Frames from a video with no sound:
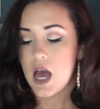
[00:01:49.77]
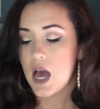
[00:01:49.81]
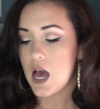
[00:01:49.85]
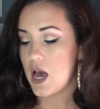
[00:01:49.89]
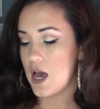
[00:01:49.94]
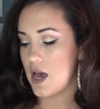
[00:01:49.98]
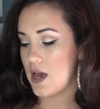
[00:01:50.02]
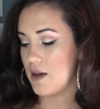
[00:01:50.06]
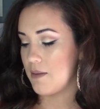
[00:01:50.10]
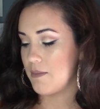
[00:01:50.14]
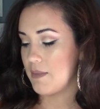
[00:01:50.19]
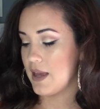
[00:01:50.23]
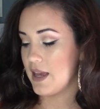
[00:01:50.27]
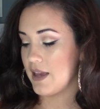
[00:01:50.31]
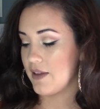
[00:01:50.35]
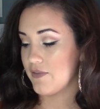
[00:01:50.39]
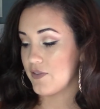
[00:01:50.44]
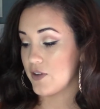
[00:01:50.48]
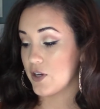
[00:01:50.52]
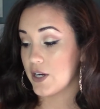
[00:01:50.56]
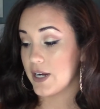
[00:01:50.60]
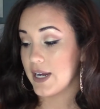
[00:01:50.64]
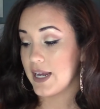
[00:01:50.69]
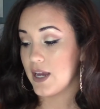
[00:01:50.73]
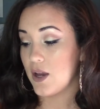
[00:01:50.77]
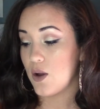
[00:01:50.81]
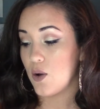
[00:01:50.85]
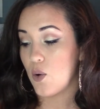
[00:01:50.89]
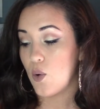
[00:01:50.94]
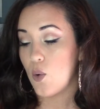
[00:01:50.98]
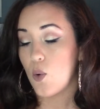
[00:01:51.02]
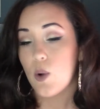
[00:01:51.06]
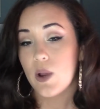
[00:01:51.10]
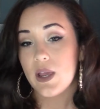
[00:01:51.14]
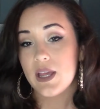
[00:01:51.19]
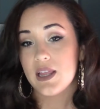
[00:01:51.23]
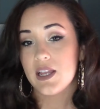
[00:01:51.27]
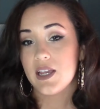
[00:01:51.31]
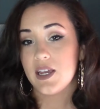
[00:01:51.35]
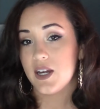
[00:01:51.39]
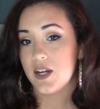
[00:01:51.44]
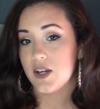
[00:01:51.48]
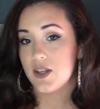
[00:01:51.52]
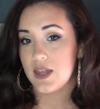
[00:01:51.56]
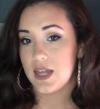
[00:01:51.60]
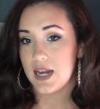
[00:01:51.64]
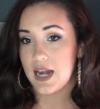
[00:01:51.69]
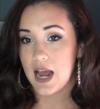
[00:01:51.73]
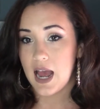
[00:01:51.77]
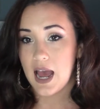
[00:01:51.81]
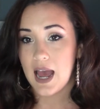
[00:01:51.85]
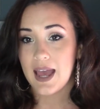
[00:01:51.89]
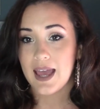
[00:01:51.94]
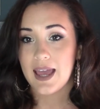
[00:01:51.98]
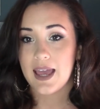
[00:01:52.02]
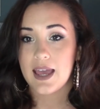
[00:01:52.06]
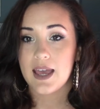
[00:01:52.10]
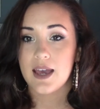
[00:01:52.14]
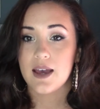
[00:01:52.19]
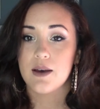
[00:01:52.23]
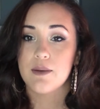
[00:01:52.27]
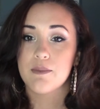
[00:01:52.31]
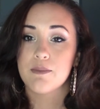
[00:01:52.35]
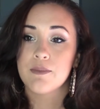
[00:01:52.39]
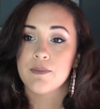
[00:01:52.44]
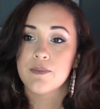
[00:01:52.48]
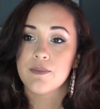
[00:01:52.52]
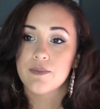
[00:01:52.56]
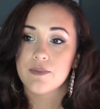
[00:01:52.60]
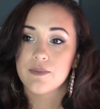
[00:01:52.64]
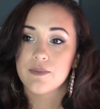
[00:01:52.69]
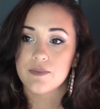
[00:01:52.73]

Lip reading: If you're oilier than I am,